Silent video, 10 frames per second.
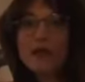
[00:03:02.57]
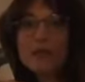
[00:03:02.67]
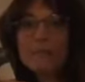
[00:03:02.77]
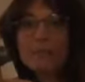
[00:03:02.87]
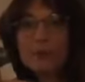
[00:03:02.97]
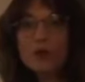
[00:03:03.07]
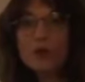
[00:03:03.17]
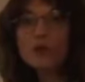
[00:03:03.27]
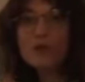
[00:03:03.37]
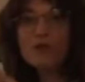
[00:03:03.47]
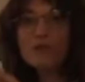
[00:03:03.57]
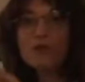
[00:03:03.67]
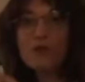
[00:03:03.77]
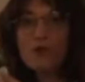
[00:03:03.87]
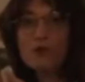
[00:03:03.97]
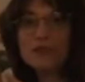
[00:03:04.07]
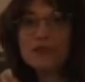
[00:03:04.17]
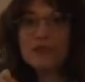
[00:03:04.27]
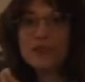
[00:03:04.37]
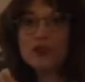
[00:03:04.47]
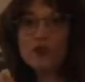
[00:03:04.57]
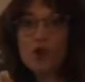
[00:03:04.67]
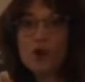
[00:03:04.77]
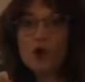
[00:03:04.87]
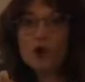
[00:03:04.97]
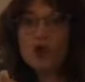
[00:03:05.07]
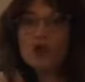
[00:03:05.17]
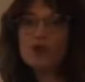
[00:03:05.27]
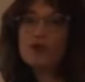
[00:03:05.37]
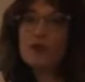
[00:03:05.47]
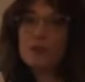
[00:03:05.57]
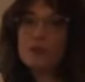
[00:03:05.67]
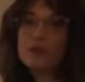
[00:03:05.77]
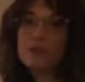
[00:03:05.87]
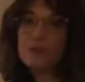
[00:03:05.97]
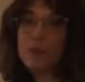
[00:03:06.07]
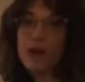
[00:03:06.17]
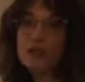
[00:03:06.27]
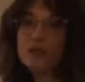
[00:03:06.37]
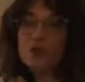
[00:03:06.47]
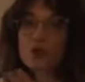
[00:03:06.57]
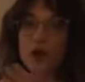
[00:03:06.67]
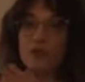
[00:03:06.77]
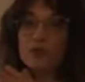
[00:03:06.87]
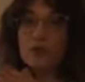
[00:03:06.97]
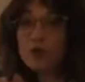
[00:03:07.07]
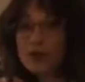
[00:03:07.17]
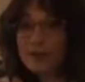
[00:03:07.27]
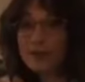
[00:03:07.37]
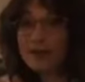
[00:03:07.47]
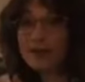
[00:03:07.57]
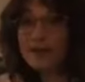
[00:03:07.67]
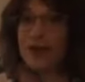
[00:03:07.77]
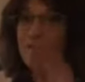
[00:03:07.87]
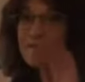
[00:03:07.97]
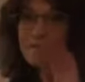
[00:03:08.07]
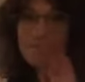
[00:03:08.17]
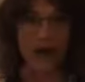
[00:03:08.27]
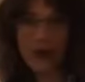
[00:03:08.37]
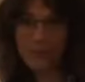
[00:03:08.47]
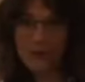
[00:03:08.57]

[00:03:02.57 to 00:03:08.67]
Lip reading: But because we have to fold it later on, you don't really want it to be wet. So if you want to paint it, fab.